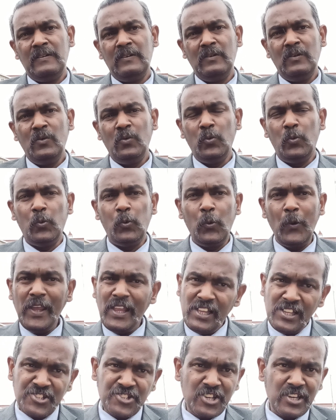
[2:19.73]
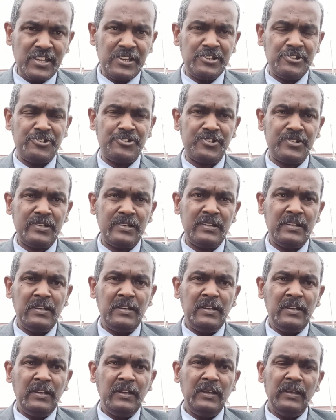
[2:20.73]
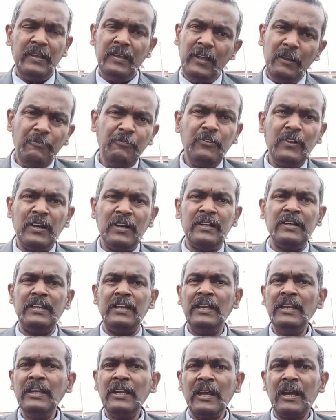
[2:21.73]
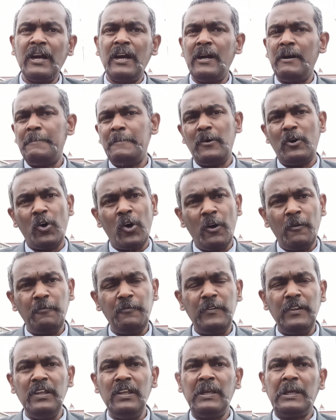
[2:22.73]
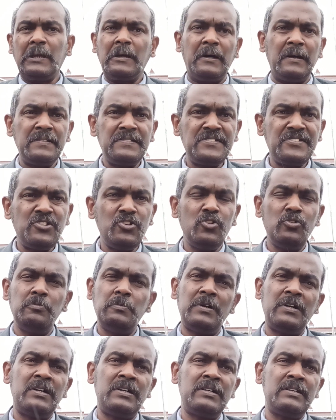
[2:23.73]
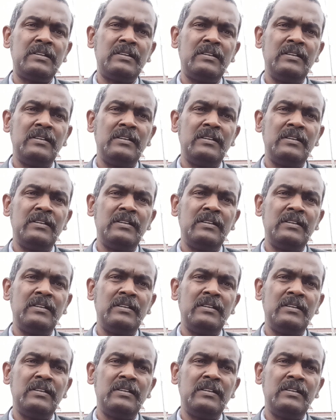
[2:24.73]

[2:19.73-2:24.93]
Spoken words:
will change if the income of the consumer